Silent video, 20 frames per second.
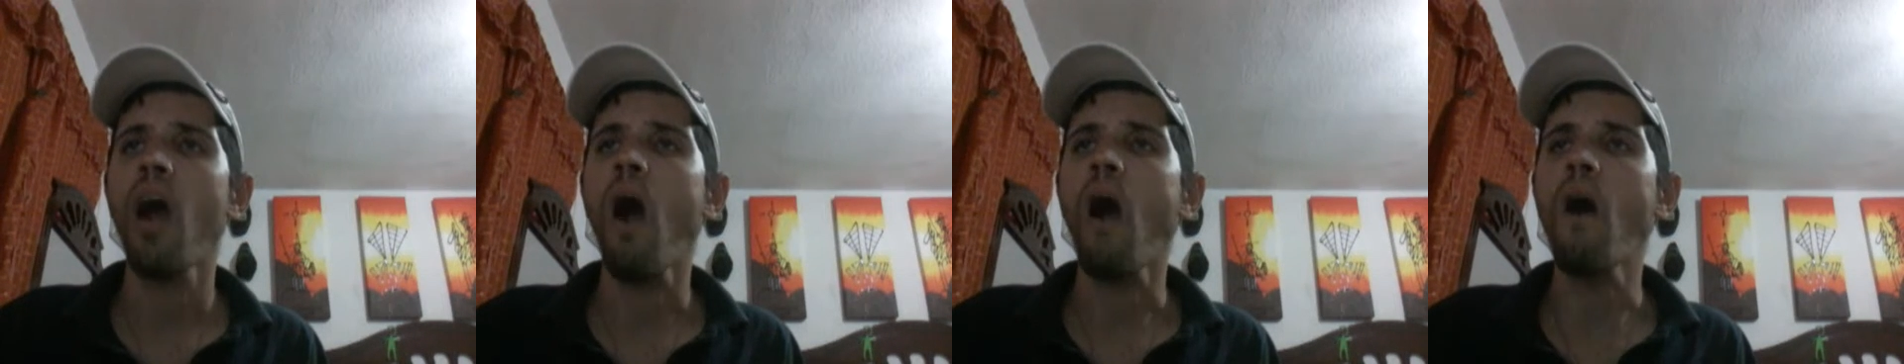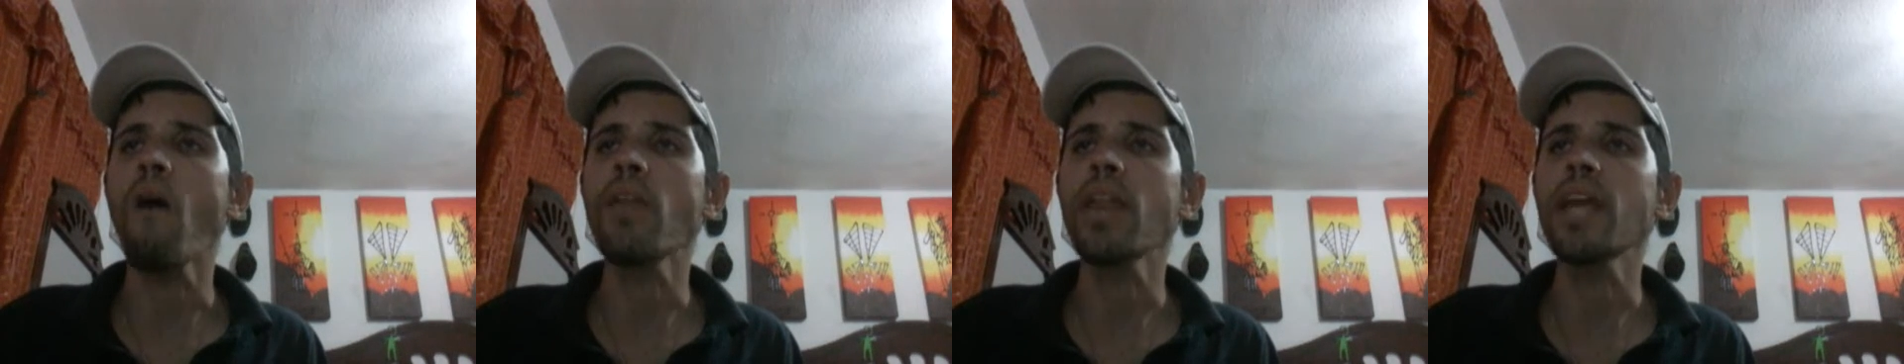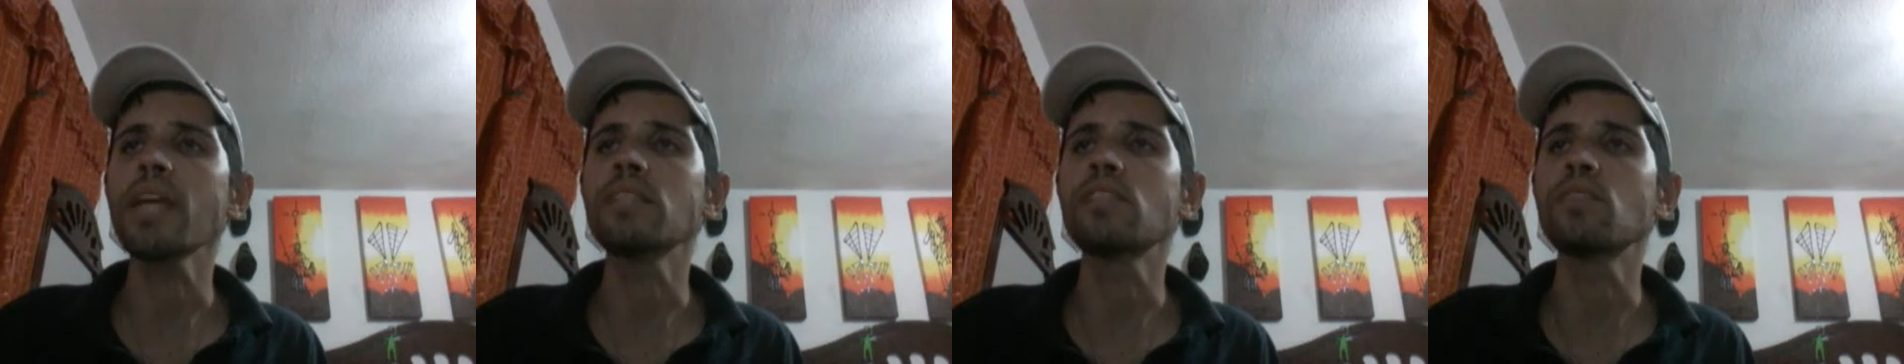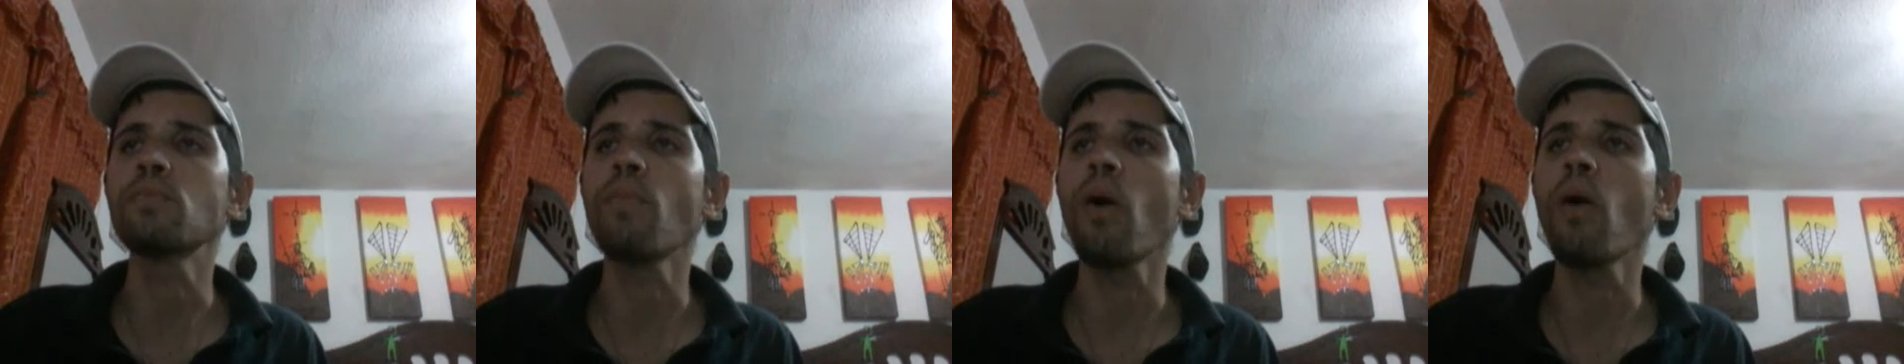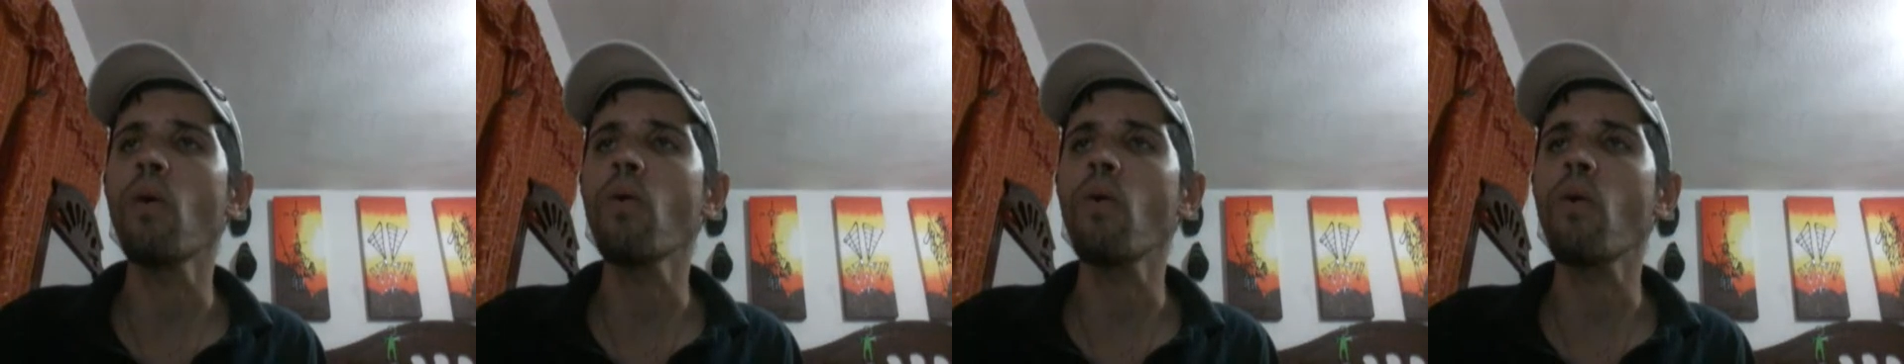only a
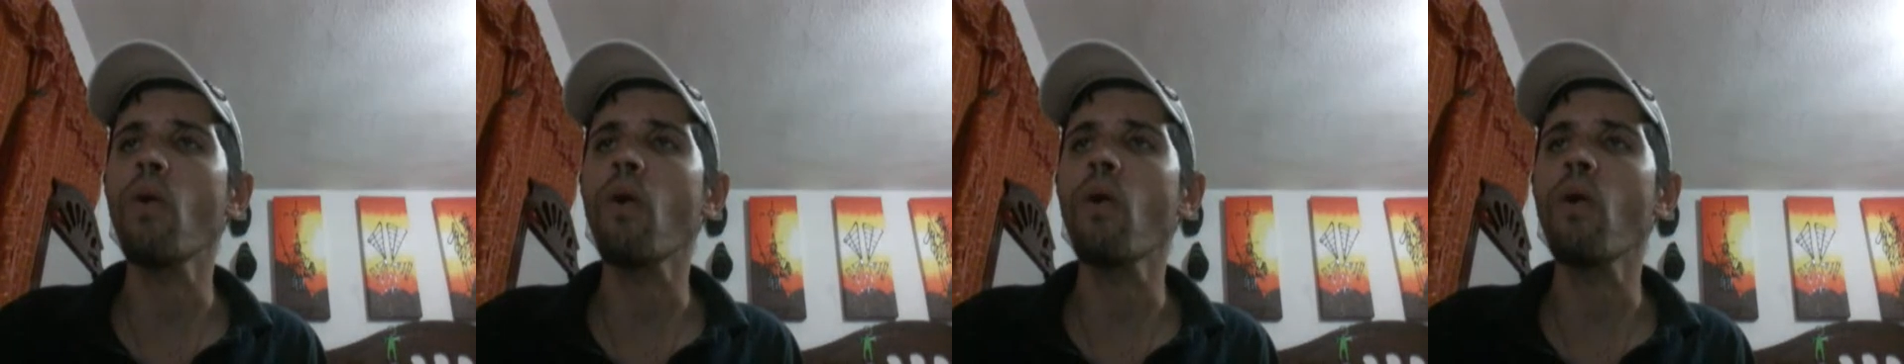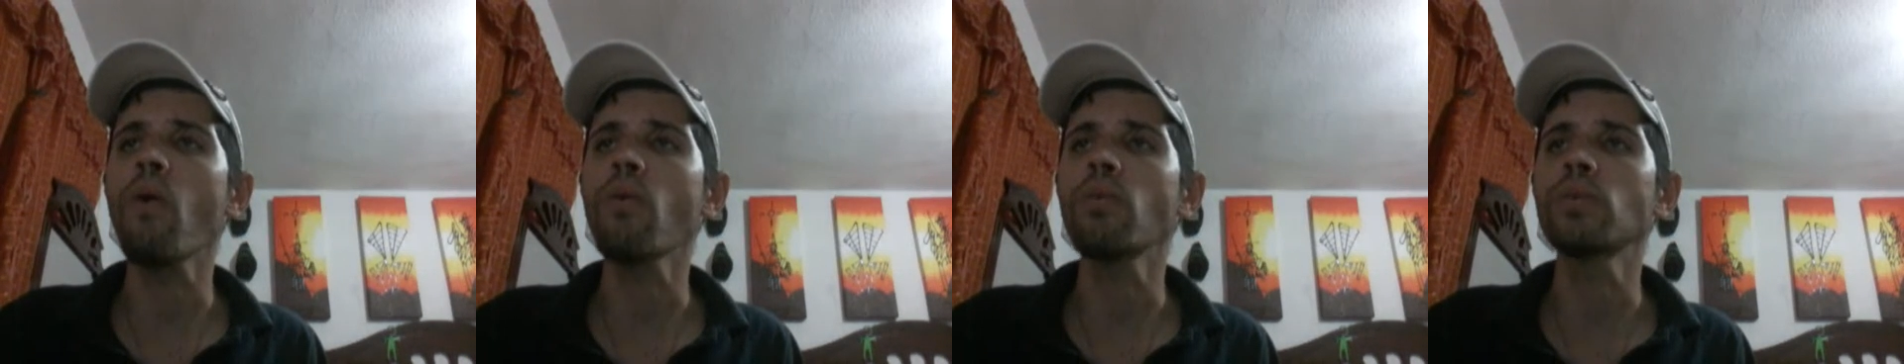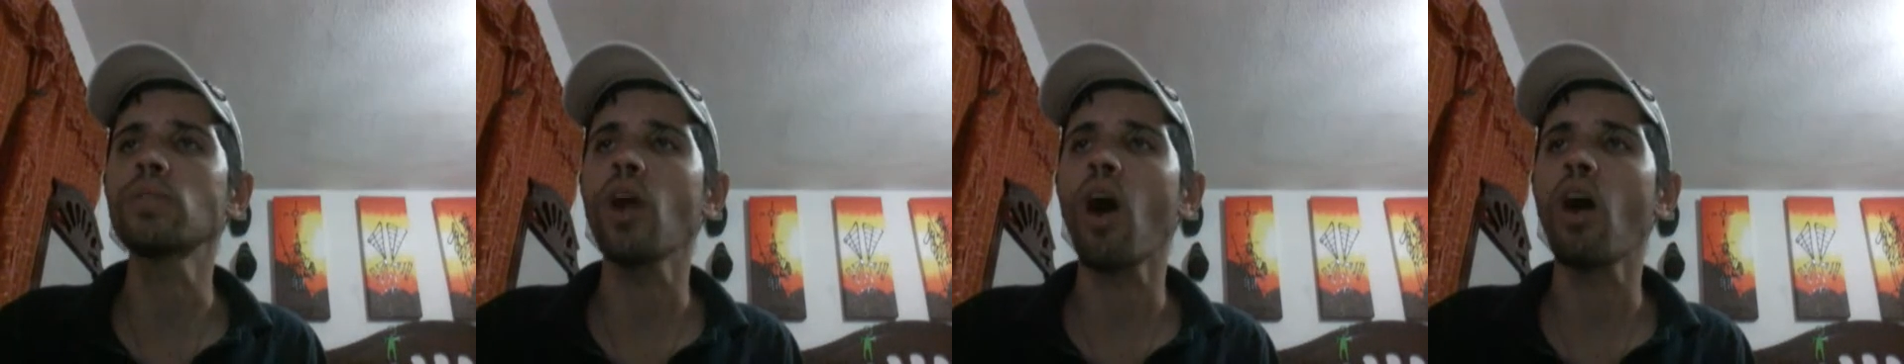small crowd